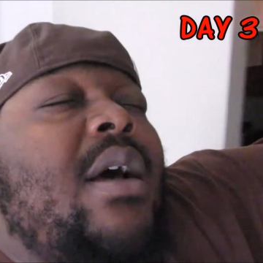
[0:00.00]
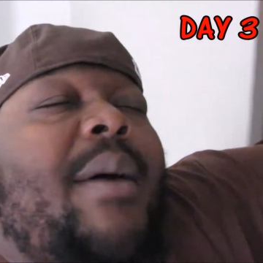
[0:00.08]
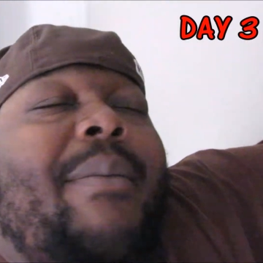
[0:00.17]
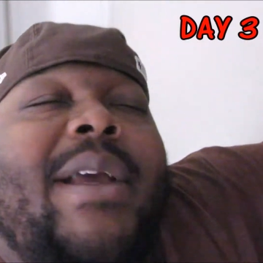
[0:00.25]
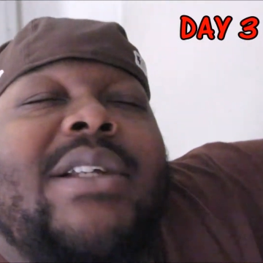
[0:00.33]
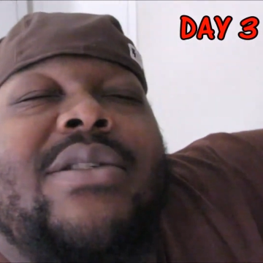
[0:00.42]

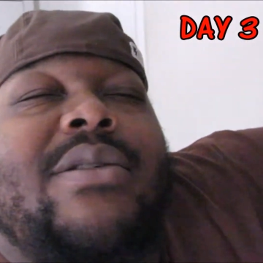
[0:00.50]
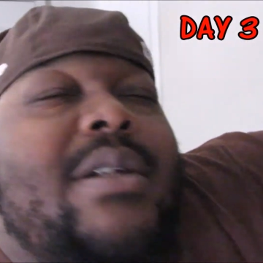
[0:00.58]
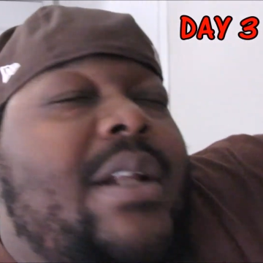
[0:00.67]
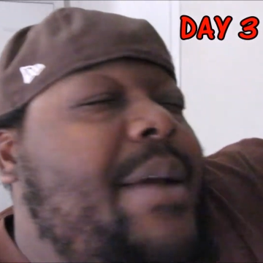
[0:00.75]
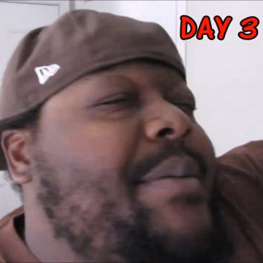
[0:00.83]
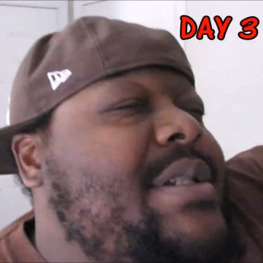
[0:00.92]
I'm asking you
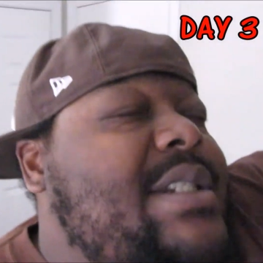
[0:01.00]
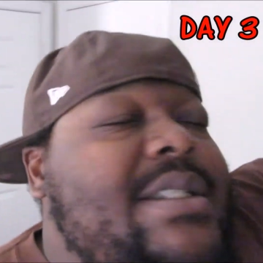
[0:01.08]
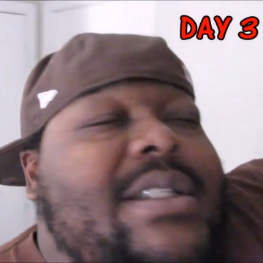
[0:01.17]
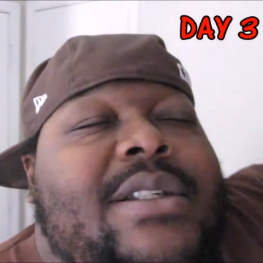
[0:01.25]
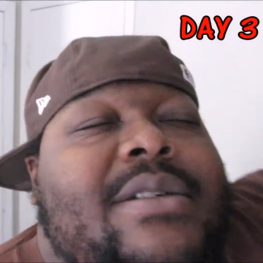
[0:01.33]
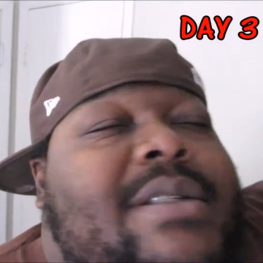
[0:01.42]
in the name of
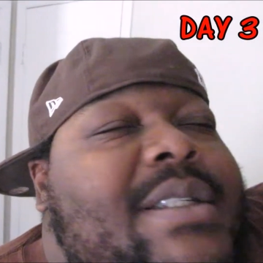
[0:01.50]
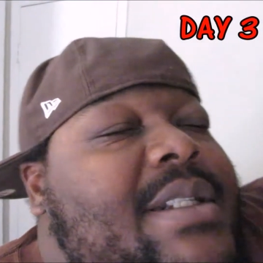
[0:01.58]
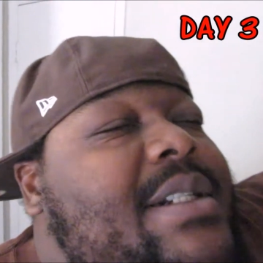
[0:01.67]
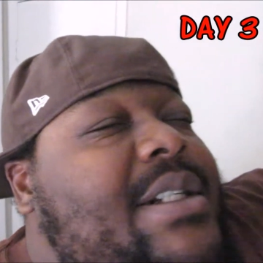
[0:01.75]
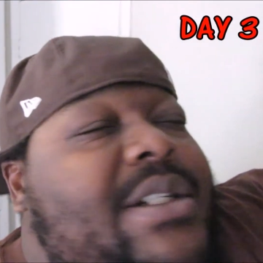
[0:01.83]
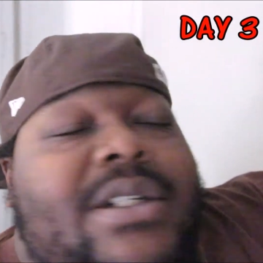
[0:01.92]
Jesus, your
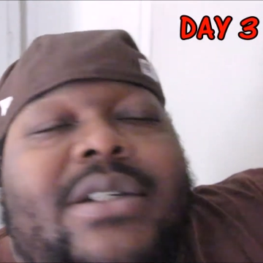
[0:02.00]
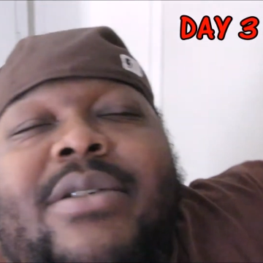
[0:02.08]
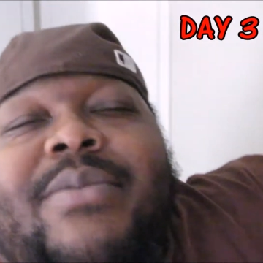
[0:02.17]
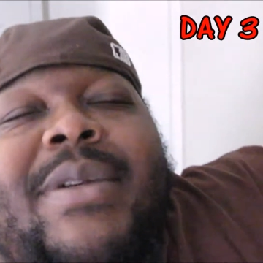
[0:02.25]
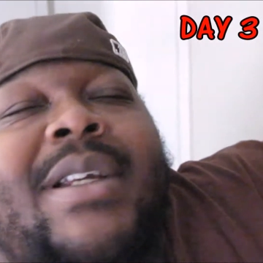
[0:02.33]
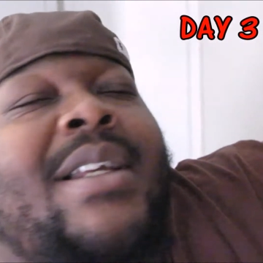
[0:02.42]
son,
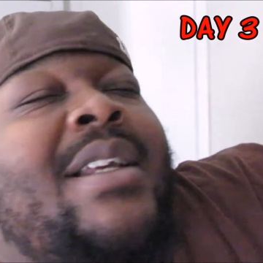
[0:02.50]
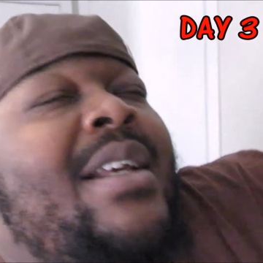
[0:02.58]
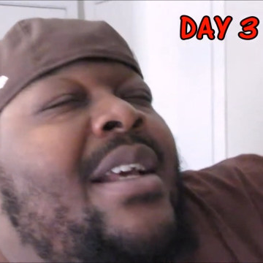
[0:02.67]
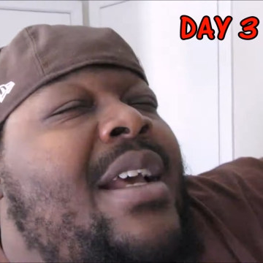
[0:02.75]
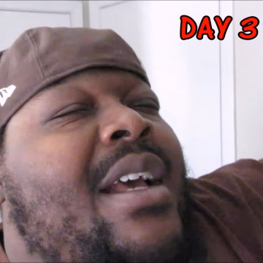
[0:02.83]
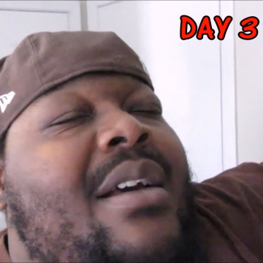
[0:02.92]
Jeremy.
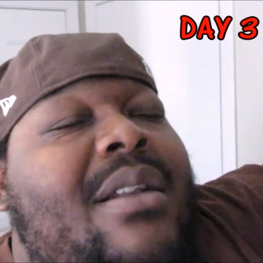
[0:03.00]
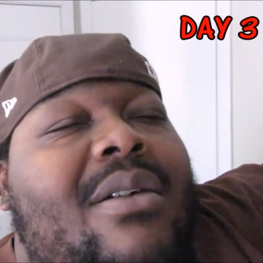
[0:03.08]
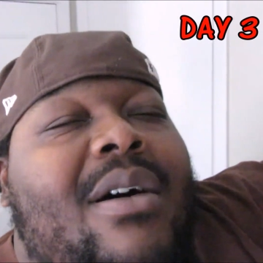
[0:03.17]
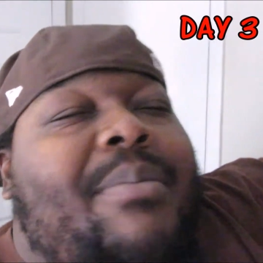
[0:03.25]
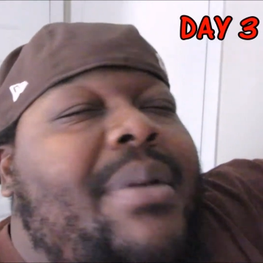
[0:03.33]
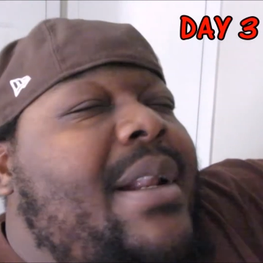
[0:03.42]

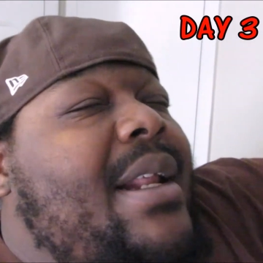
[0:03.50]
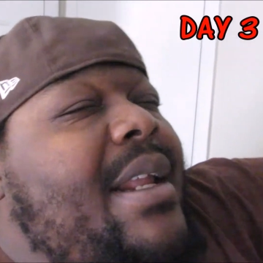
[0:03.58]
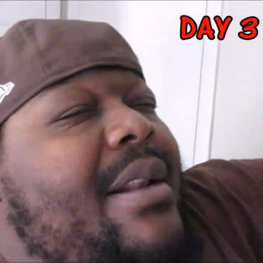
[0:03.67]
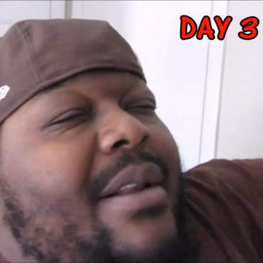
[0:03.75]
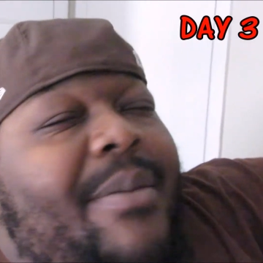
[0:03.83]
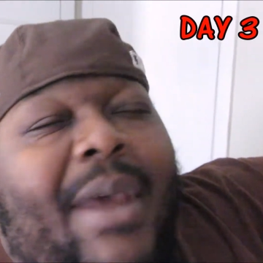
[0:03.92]
Lord,
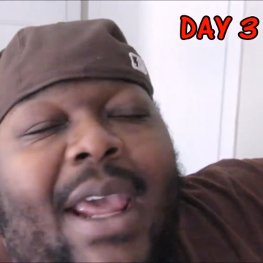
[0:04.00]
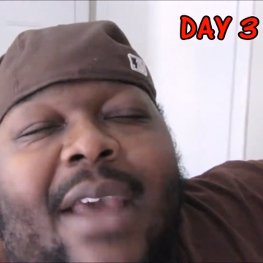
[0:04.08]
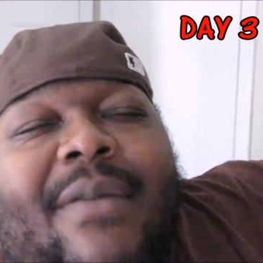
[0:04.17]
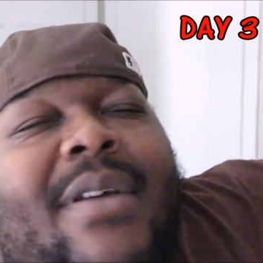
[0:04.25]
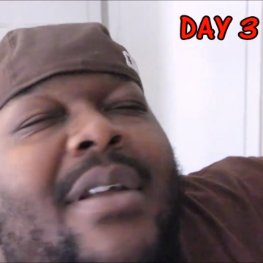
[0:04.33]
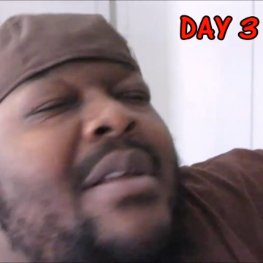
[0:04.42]
please don't let me
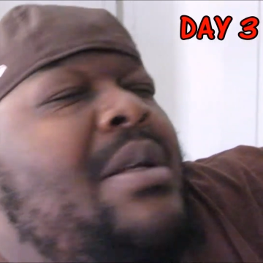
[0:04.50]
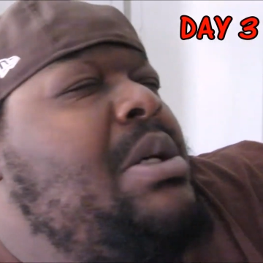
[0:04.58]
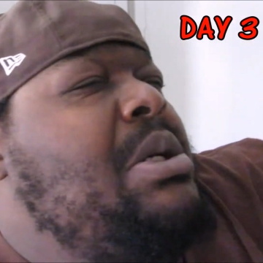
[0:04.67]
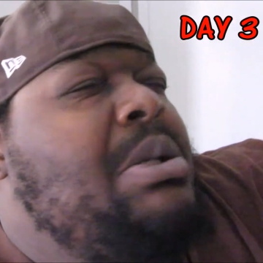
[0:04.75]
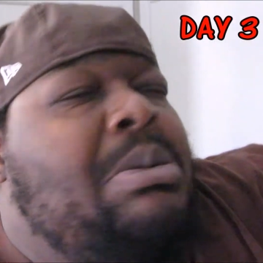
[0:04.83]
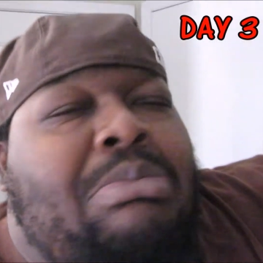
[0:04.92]
have
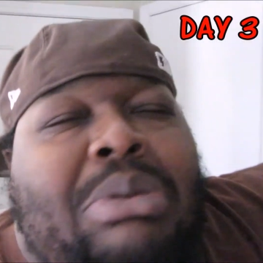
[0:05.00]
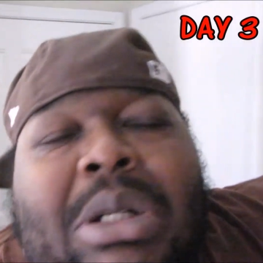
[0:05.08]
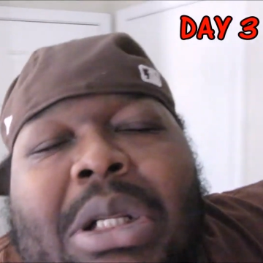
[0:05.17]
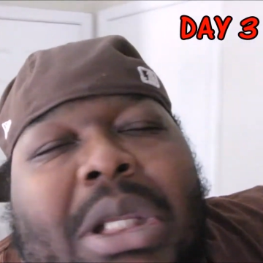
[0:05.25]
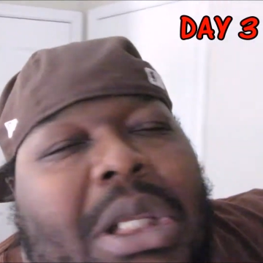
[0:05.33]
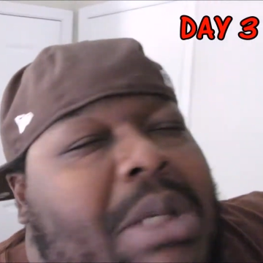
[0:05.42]
it.
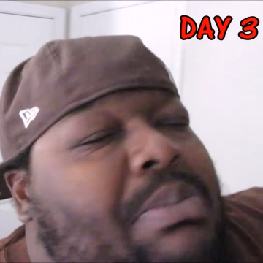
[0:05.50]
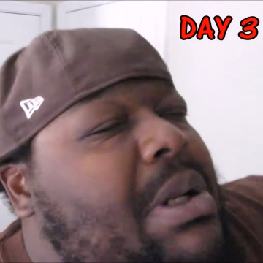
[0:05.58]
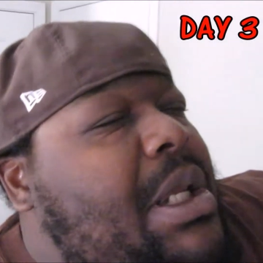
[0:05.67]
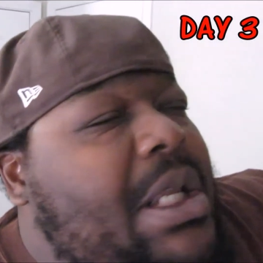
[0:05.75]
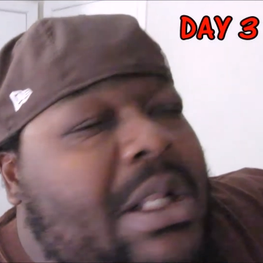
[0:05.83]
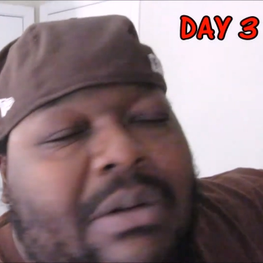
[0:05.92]
Please,
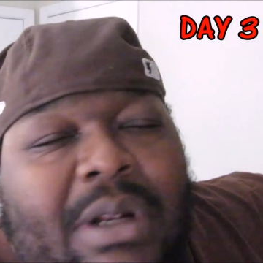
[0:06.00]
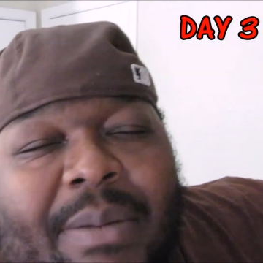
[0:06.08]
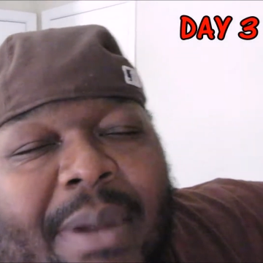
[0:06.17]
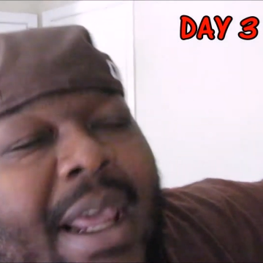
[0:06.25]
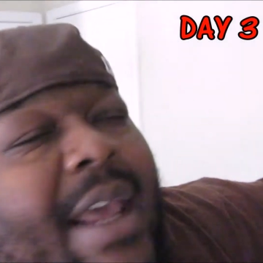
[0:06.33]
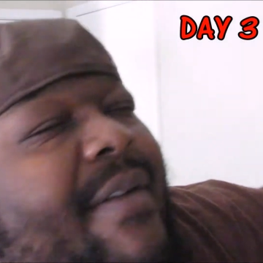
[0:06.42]
please don't
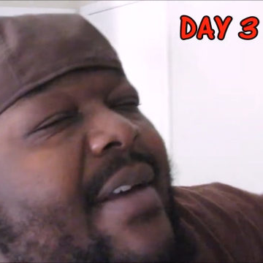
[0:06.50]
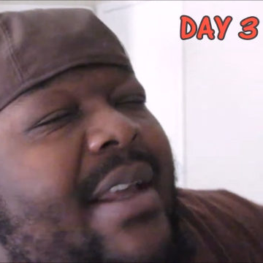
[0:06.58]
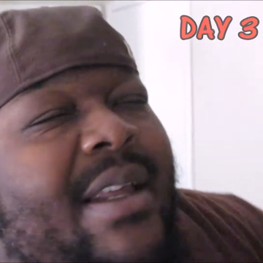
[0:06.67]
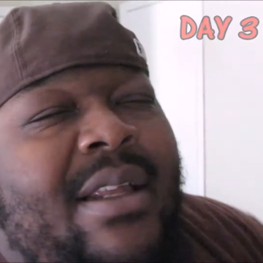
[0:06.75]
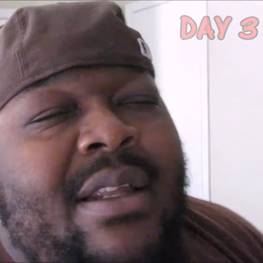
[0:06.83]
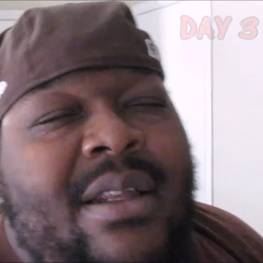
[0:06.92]
let me have
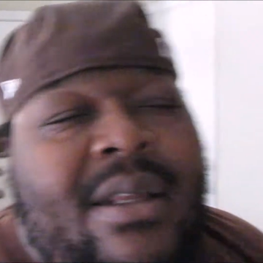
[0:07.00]
it.